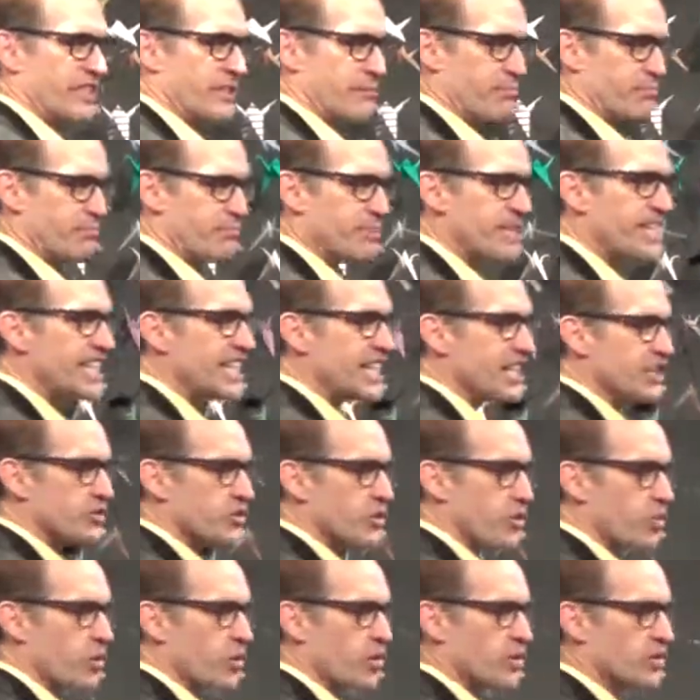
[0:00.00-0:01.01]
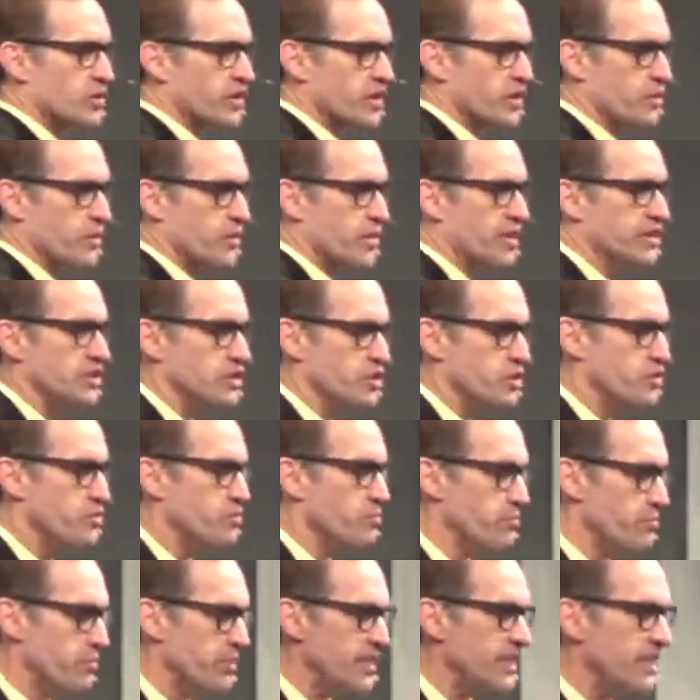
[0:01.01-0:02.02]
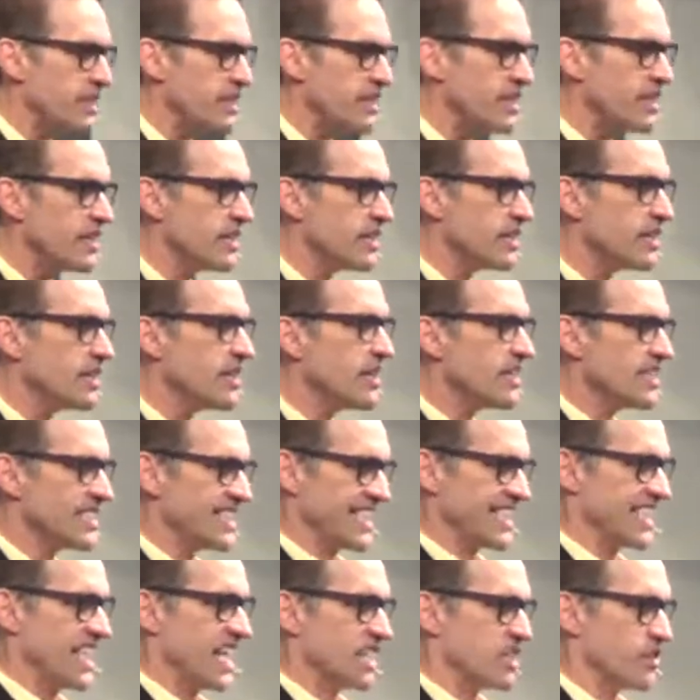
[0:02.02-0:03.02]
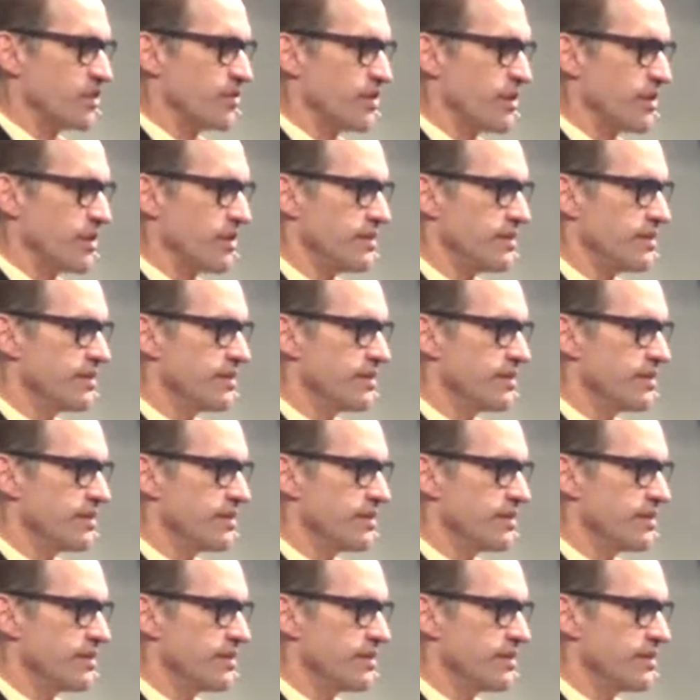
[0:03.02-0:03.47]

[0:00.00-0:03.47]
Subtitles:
to be in the world in order to be successful.